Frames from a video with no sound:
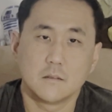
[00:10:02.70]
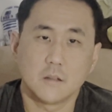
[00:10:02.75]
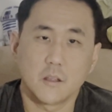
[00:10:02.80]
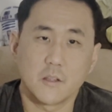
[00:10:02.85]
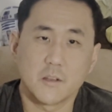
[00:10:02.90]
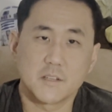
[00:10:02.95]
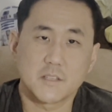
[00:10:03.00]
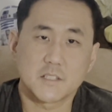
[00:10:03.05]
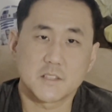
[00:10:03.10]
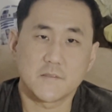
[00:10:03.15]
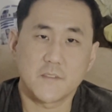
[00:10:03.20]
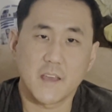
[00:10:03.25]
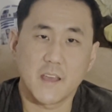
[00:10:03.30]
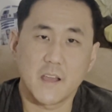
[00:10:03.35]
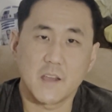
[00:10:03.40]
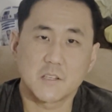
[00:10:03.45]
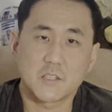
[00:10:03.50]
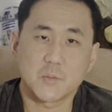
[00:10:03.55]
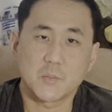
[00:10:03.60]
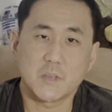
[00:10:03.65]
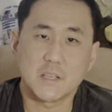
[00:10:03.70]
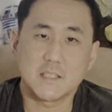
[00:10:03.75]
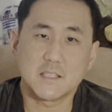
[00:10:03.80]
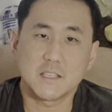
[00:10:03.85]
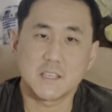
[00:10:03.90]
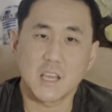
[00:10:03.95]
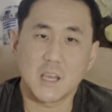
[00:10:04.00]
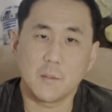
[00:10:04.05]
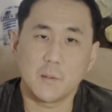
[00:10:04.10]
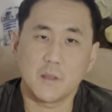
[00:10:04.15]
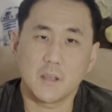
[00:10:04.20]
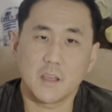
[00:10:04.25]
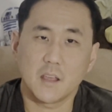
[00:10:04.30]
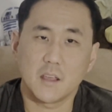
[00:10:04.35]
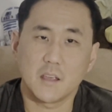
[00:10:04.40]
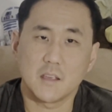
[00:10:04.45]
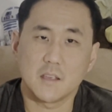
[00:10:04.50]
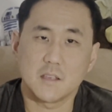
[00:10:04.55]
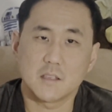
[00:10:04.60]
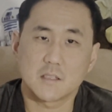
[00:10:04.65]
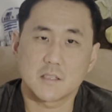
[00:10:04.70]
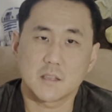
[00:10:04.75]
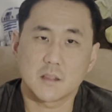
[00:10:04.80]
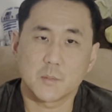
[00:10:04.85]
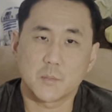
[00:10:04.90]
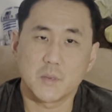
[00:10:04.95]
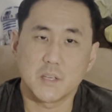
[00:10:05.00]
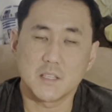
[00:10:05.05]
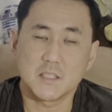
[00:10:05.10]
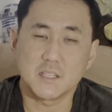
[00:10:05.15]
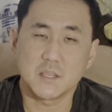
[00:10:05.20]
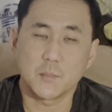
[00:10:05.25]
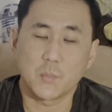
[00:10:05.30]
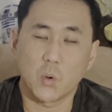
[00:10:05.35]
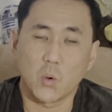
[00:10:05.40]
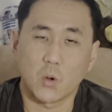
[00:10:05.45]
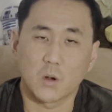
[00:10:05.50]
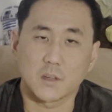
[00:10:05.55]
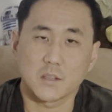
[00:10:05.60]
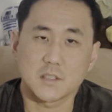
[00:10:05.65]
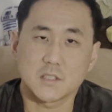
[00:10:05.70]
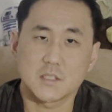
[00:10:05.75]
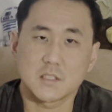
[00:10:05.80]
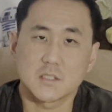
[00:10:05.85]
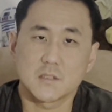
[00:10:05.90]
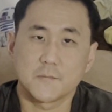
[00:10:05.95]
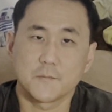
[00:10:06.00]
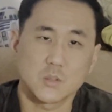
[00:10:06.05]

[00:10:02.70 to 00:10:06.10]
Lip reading: Another disadvantage of PC gaming is the PC ports.